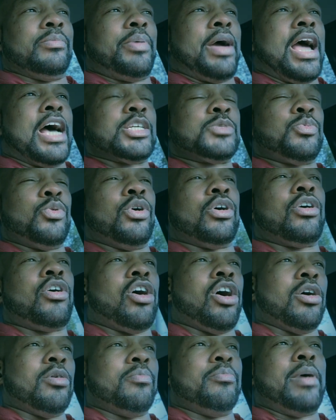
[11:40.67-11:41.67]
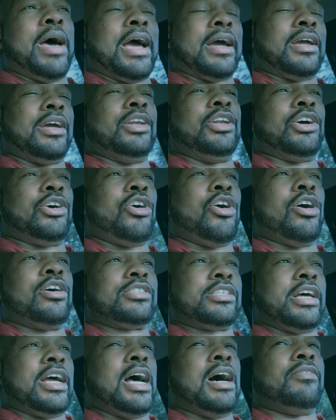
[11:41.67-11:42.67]
passport card back in the car
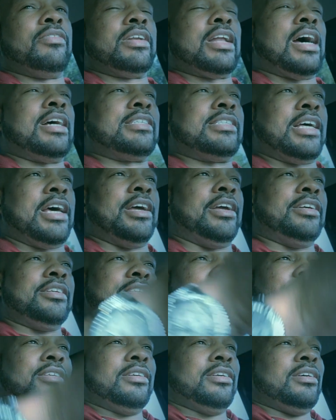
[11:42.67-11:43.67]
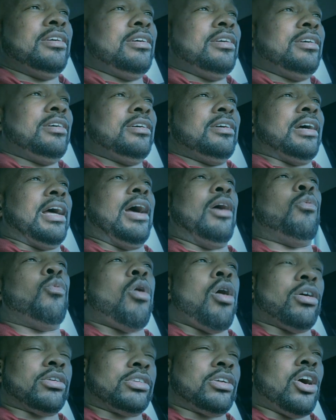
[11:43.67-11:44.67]
and said, have a nice day. And
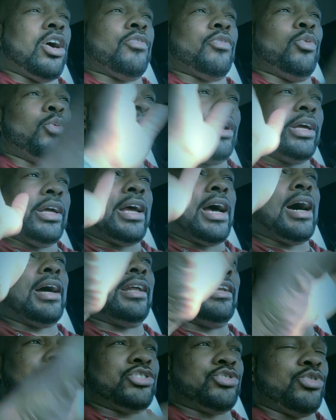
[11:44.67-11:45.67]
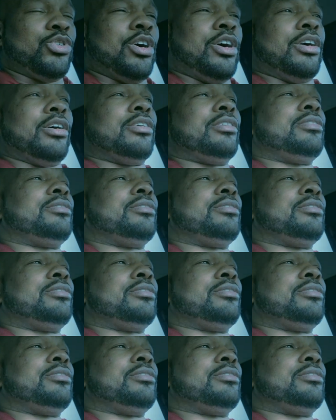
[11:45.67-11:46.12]
walked off and went and got in his truck.